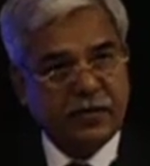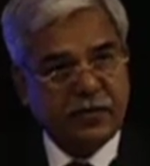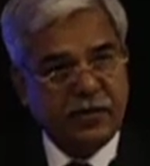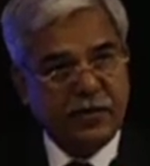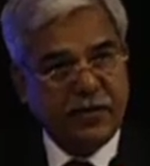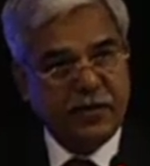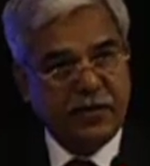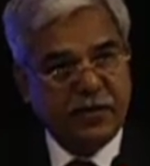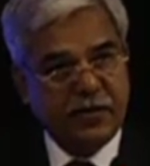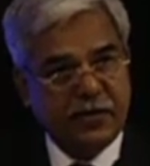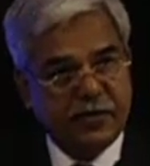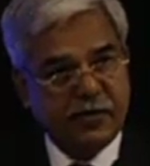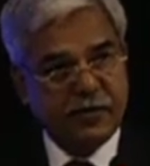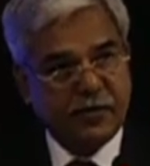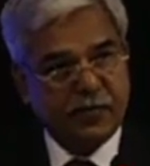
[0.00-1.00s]
the
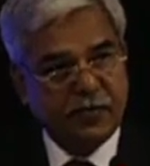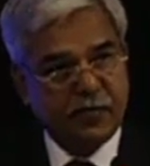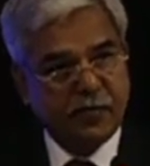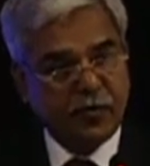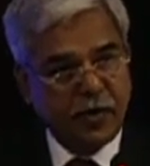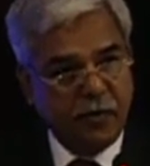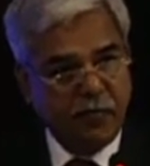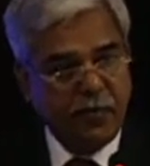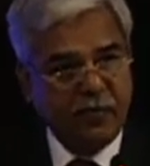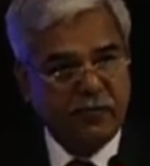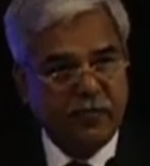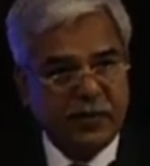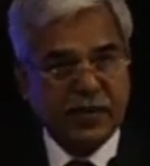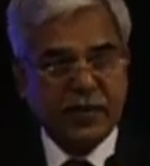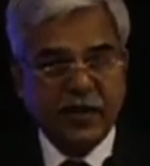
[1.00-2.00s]
problem
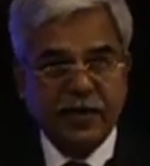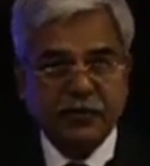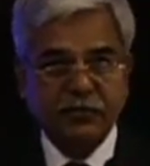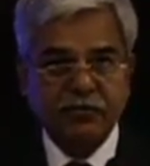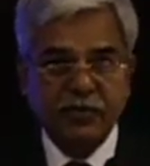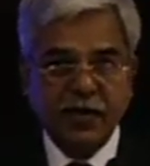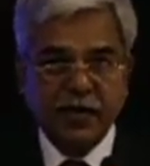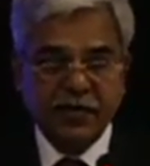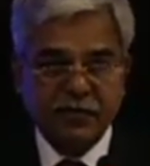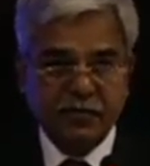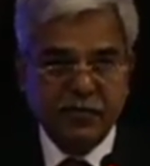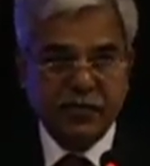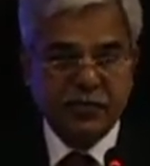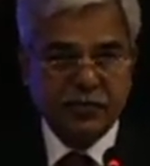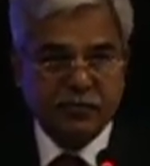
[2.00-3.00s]
with the Cancun
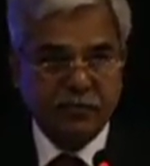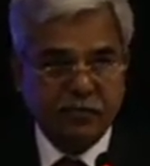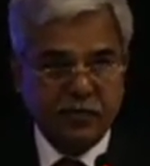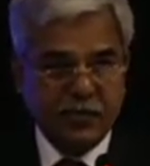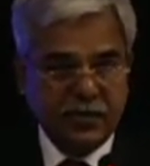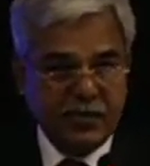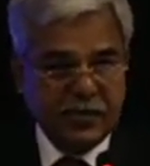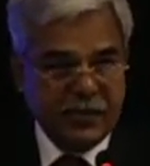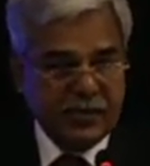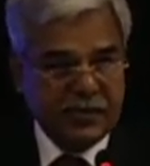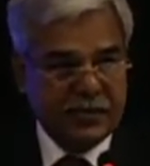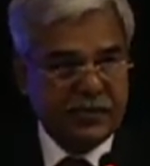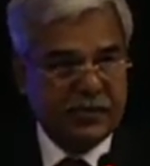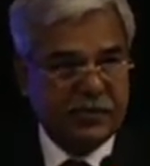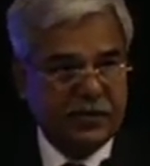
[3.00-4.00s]
agreements
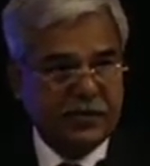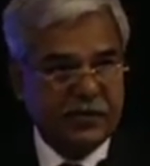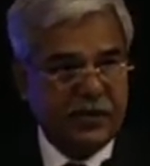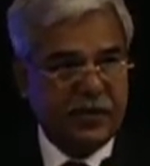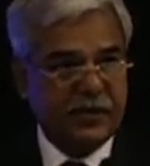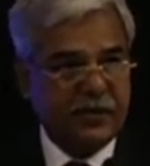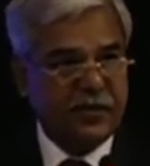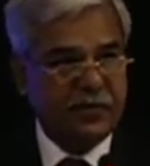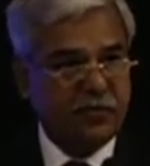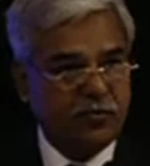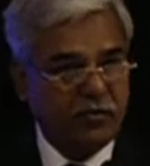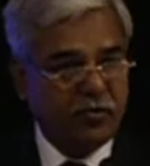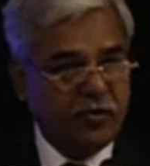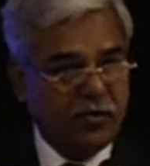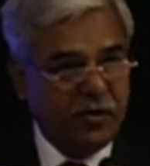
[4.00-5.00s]
is that it
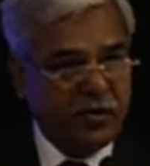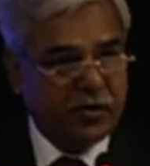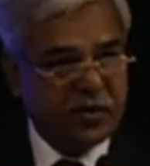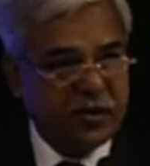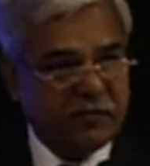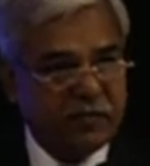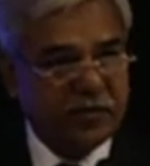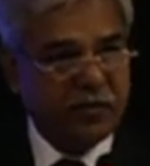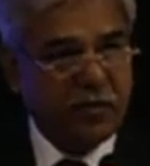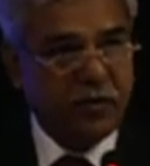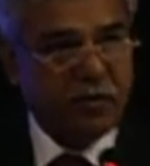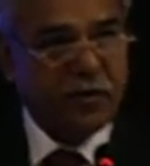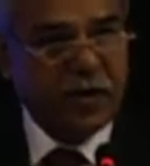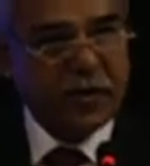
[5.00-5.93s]
could not cover all